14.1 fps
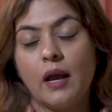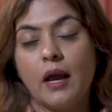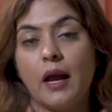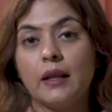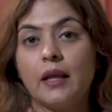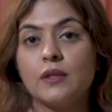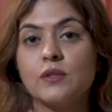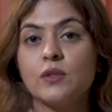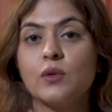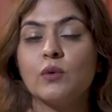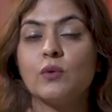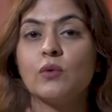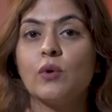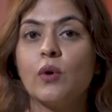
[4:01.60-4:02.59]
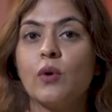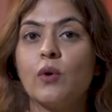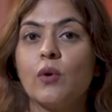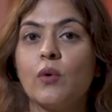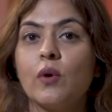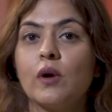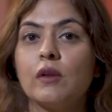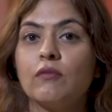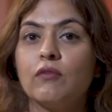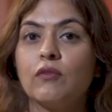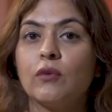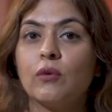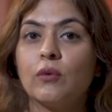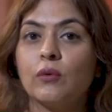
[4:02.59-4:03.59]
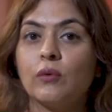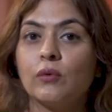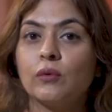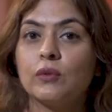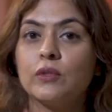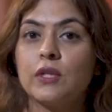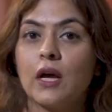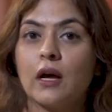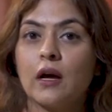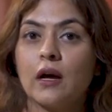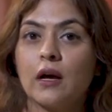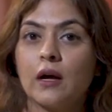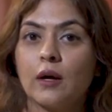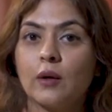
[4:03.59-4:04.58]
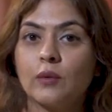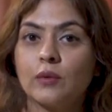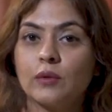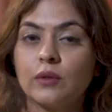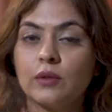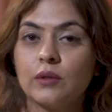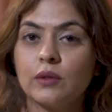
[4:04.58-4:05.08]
And as you go and flow down,